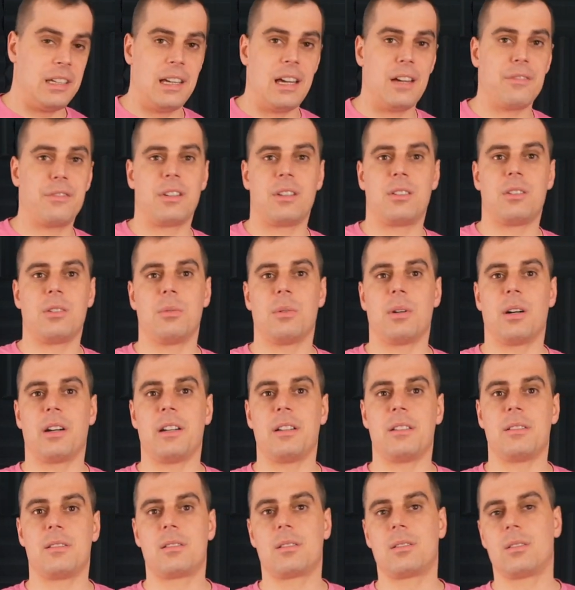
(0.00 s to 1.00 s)
having to
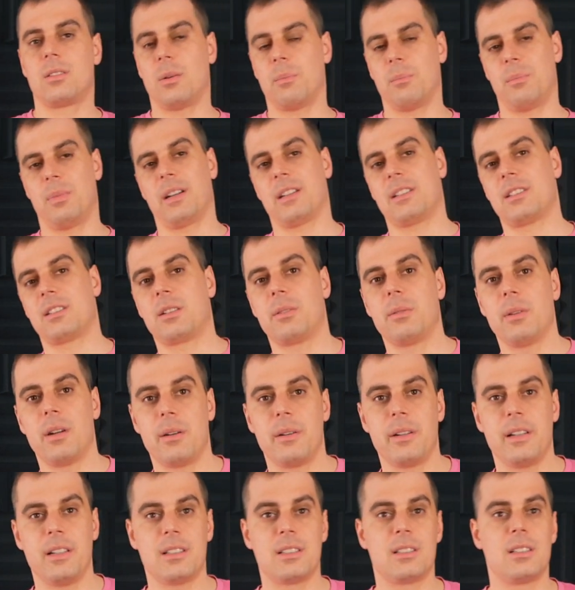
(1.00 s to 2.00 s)
write complex
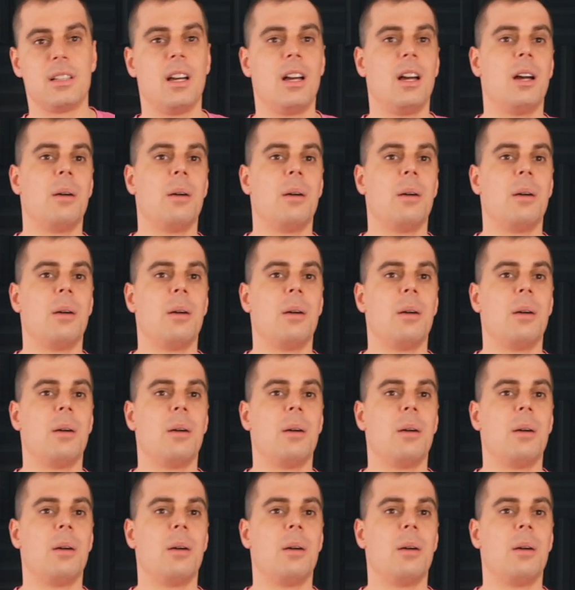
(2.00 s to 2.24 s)
queries,